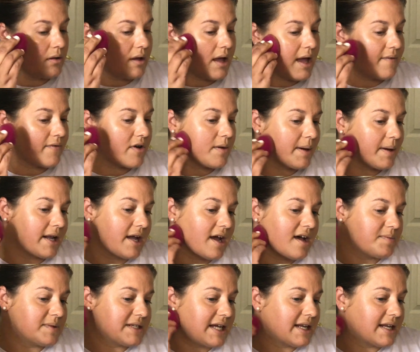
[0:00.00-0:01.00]
everybody
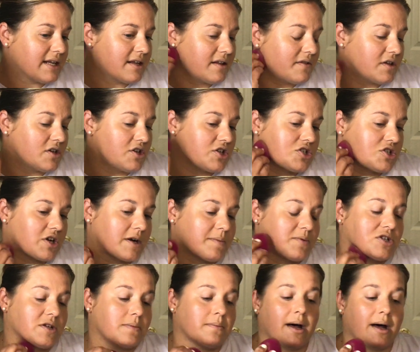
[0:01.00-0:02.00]
updated in the
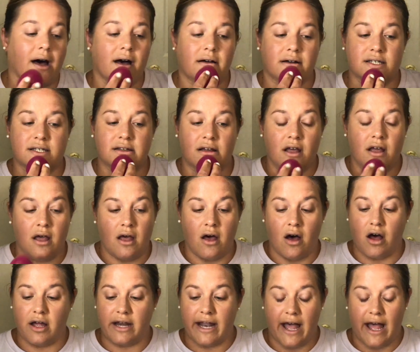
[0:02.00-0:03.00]
description box
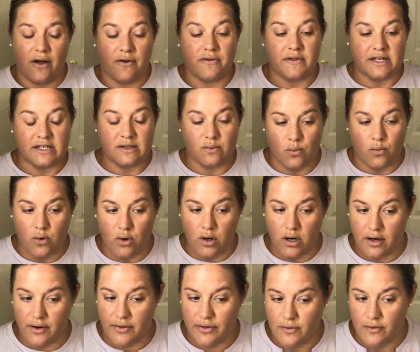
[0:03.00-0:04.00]
on how this
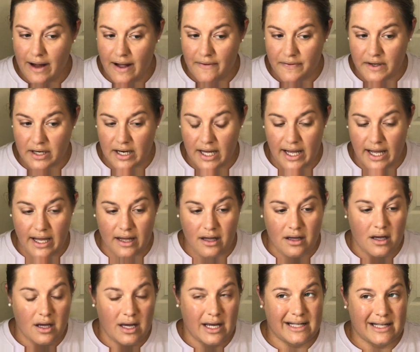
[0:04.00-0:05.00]
wore throughout the night.
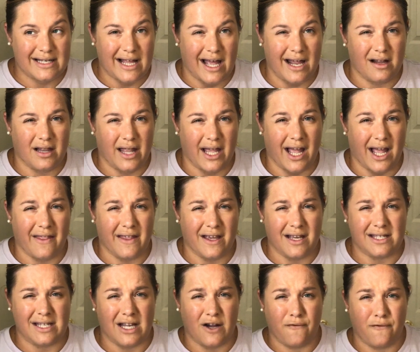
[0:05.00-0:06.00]
It's kind of like, I think
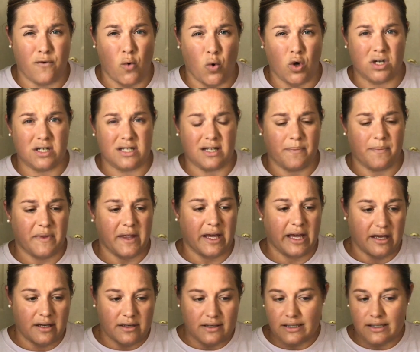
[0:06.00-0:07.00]
it's like 4
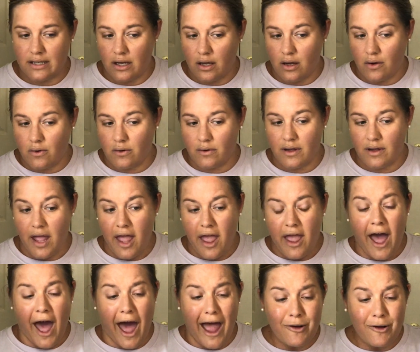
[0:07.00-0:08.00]
something. So
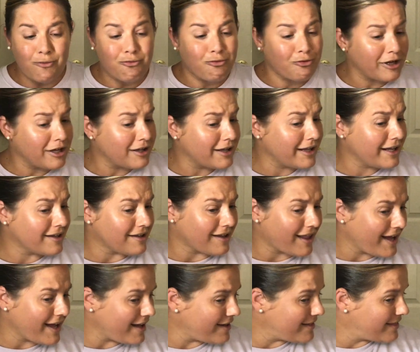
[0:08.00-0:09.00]
I really
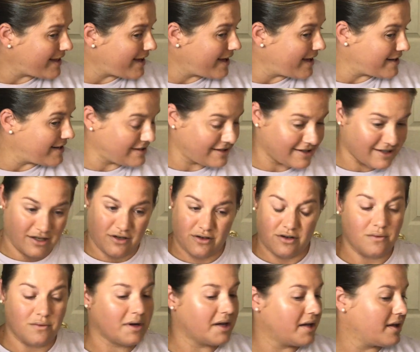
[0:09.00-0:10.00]
like this. You
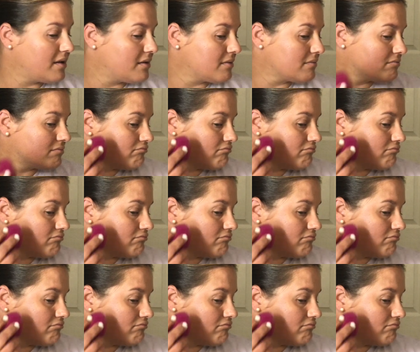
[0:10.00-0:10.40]
know what?